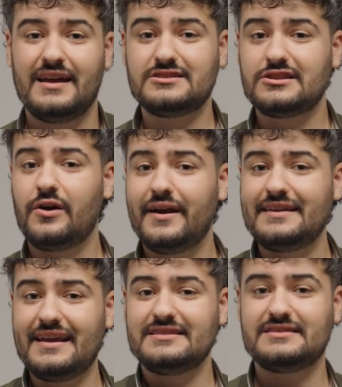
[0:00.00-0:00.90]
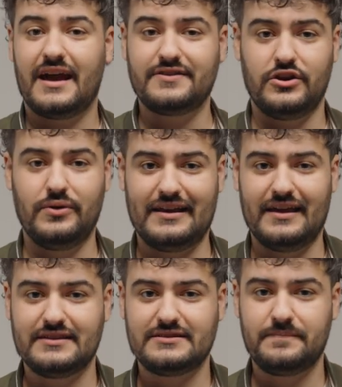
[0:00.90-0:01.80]
and slotted inside the
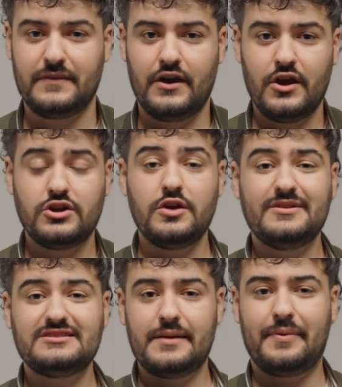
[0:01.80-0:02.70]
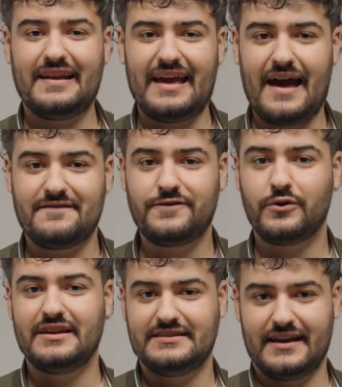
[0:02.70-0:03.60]
nucleus. Humans typically have
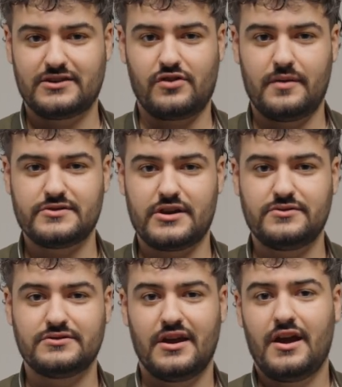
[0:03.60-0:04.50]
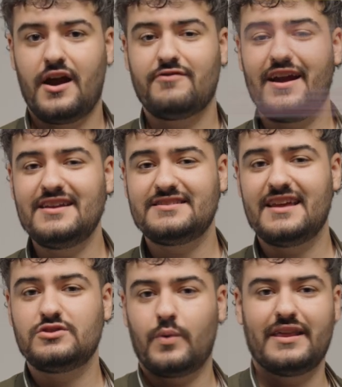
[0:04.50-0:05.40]
46 chromosomes arranged
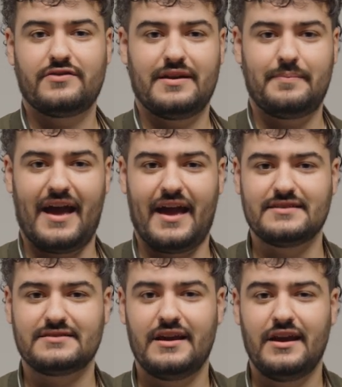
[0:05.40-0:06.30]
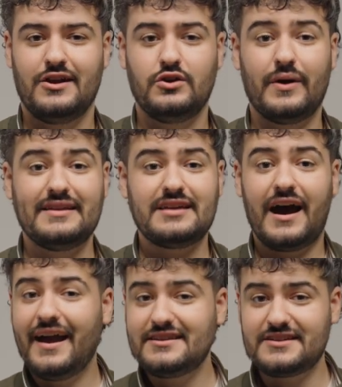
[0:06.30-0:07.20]
in 23 pairs. Your
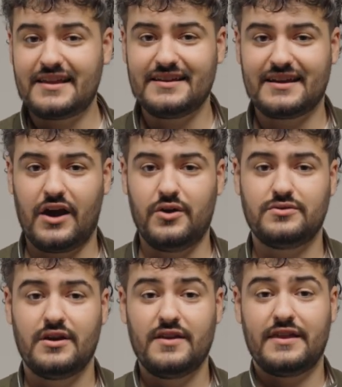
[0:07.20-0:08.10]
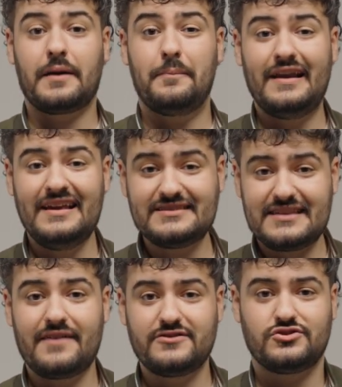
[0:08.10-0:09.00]
entire genetic code, the complete
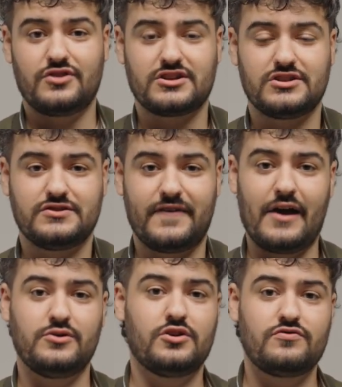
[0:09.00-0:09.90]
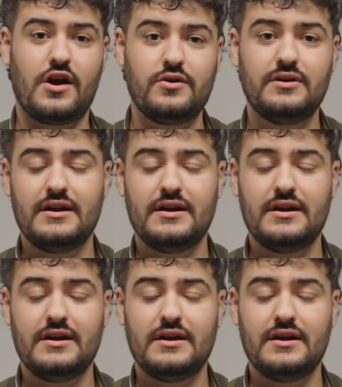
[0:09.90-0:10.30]
set of instructions for how you grow,